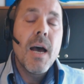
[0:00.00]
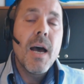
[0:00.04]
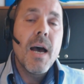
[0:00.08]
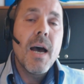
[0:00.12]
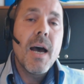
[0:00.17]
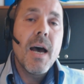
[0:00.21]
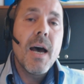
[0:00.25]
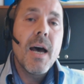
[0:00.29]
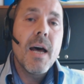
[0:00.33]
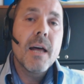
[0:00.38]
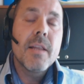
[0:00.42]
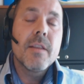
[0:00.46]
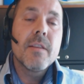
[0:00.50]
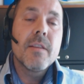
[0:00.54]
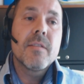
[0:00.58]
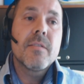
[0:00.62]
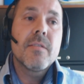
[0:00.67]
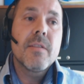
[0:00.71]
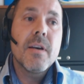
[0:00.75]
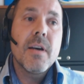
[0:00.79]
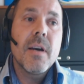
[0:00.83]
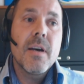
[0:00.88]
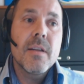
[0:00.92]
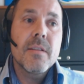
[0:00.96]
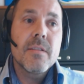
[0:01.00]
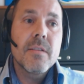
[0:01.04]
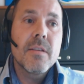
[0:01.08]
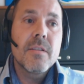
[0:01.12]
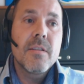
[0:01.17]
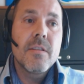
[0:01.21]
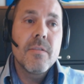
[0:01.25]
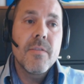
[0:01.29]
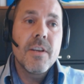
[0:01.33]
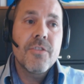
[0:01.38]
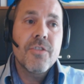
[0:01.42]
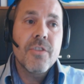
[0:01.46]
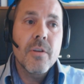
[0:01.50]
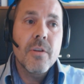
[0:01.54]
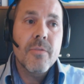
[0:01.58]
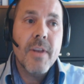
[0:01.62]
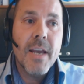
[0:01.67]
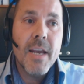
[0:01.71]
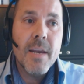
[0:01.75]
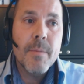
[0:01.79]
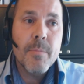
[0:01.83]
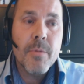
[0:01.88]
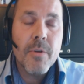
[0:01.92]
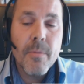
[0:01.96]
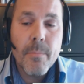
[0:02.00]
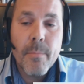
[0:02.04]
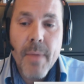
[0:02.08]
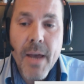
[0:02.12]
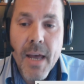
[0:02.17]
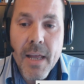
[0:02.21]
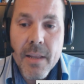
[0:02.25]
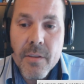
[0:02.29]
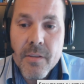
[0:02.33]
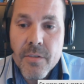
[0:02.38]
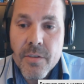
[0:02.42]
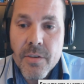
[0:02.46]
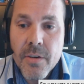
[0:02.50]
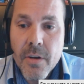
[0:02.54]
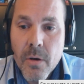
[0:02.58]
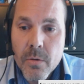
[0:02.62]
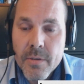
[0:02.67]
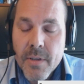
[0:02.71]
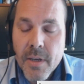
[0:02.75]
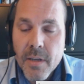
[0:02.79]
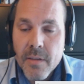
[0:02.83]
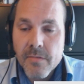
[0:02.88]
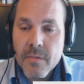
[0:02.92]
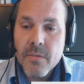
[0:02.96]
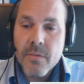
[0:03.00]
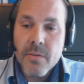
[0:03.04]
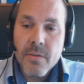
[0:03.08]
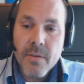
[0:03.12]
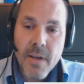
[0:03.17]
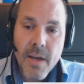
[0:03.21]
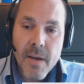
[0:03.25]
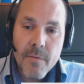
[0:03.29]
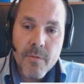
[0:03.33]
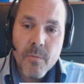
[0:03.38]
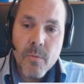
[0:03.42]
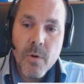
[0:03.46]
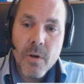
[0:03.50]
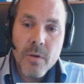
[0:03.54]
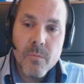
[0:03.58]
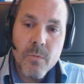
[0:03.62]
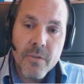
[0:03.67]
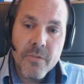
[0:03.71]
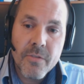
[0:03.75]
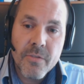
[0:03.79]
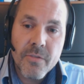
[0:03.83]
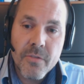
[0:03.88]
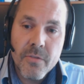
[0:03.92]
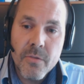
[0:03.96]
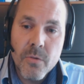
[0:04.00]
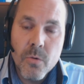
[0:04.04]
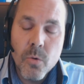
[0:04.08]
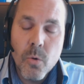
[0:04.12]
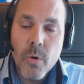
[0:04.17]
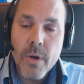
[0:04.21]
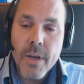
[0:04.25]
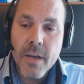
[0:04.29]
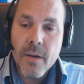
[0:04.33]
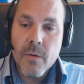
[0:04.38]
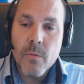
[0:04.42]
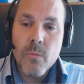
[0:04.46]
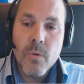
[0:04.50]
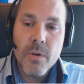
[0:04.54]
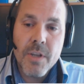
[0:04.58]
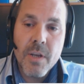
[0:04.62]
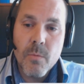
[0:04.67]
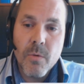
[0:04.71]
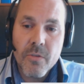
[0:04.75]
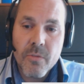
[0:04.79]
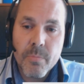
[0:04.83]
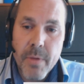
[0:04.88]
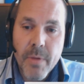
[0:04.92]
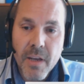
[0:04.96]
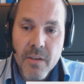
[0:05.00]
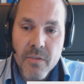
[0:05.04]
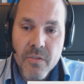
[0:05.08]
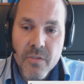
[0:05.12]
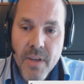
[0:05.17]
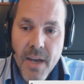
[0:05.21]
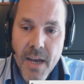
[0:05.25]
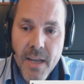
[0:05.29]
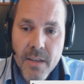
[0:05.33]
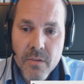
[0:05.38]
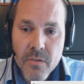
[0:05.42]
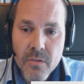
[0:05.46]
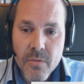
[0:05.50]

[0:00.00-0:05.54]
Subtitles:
And the division of labor meant, that everyone was doing what he was best at.